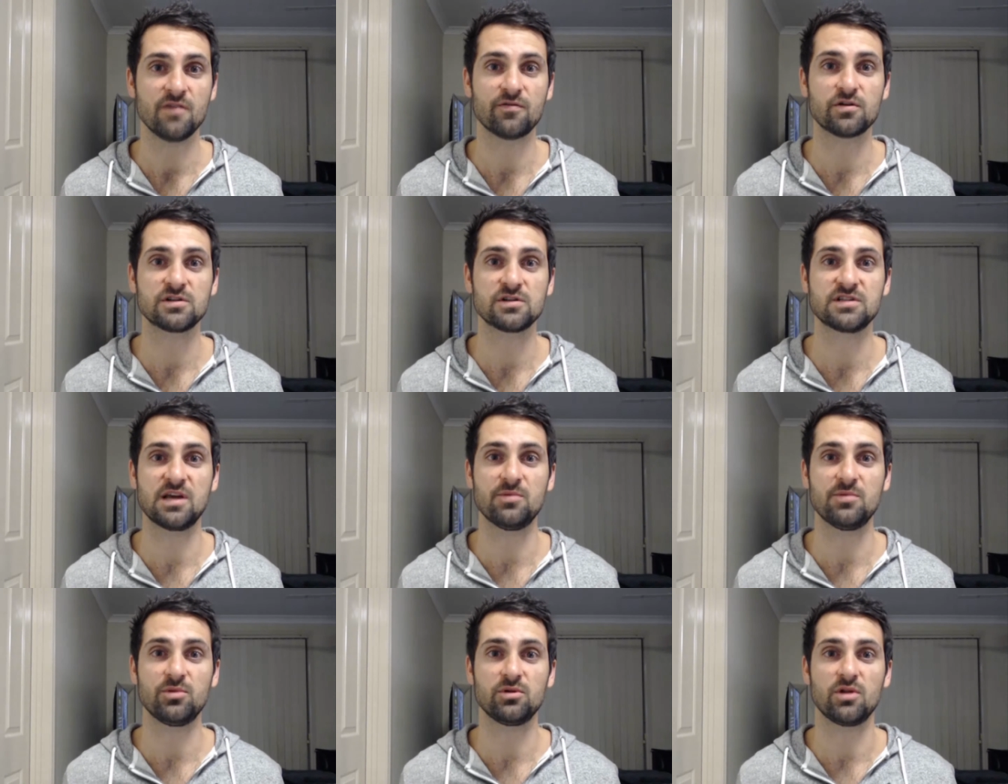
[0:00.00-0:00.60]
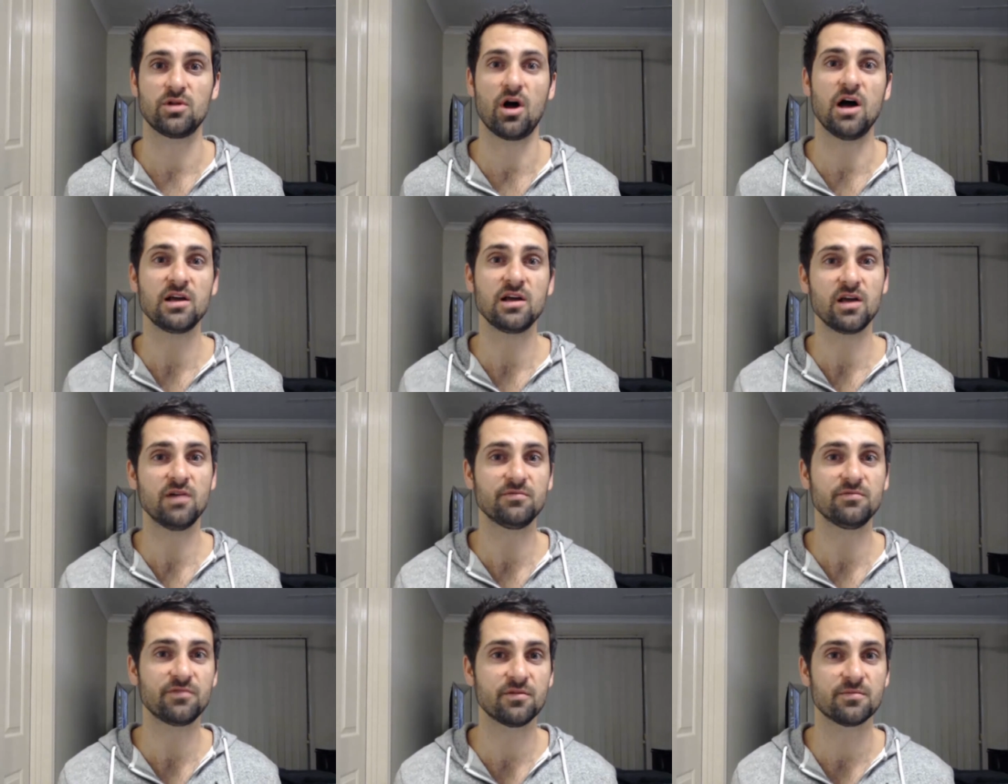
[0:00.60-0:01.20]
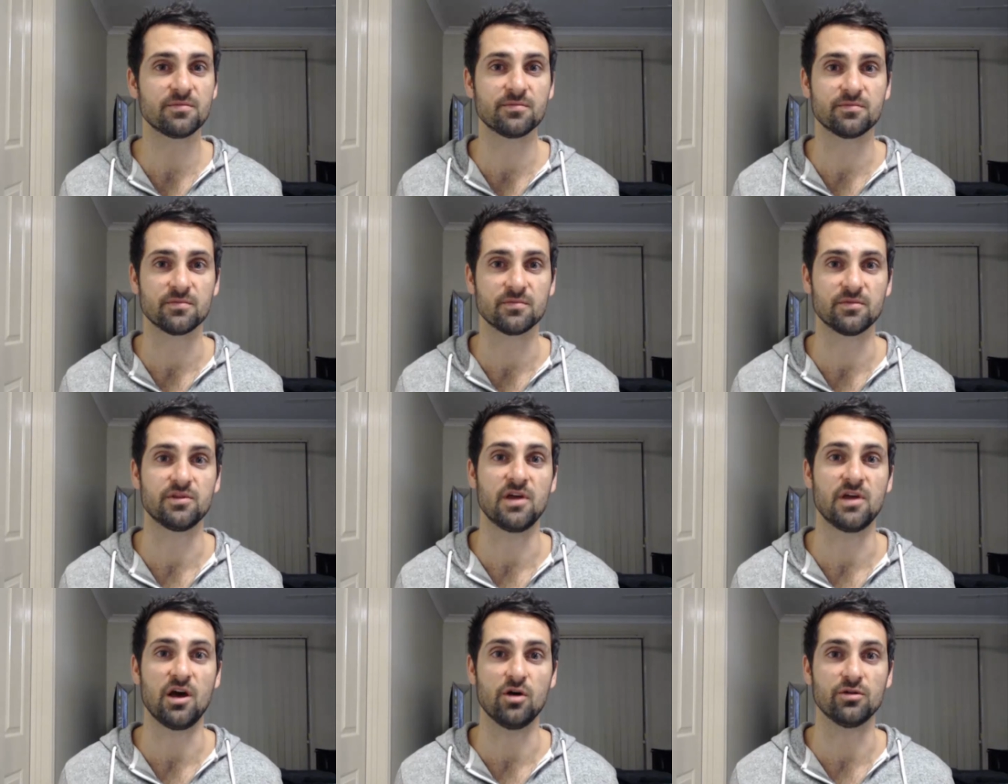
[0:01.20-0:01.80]
For example, I come
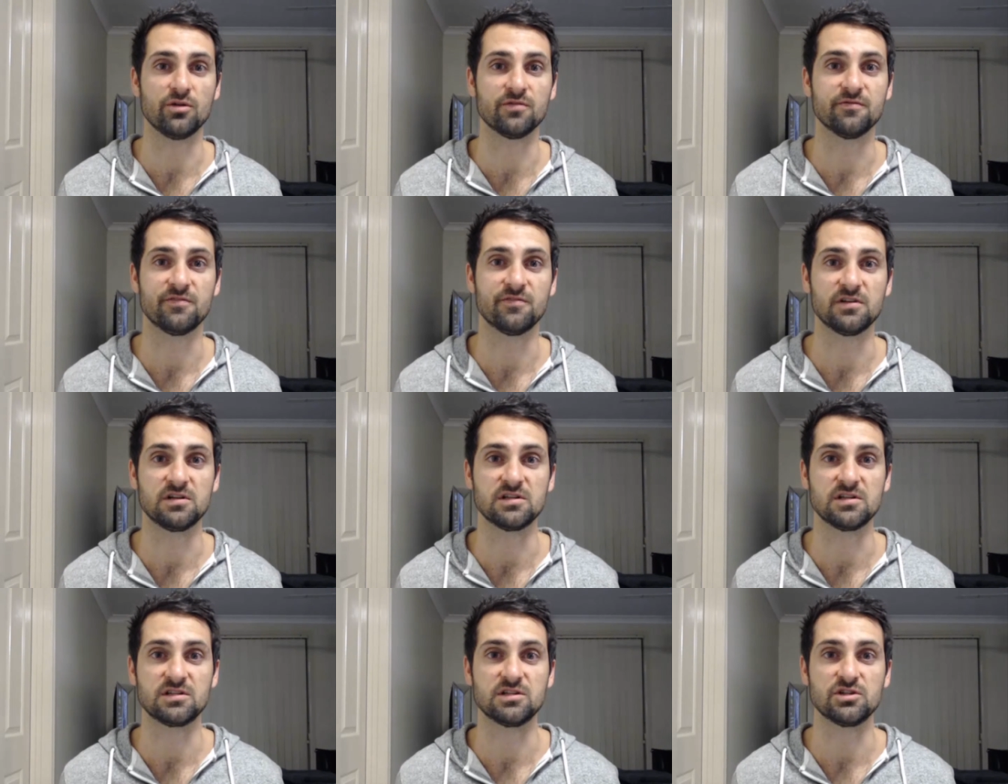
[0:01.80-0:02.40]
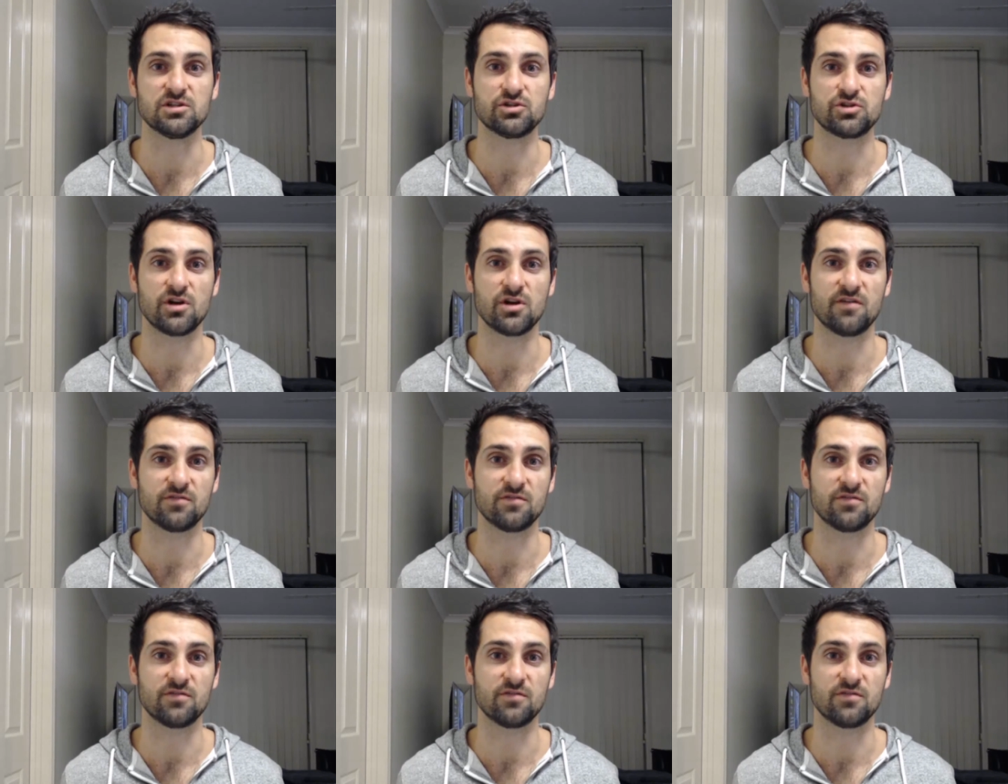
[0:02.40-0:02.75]
from the health and fitness industry.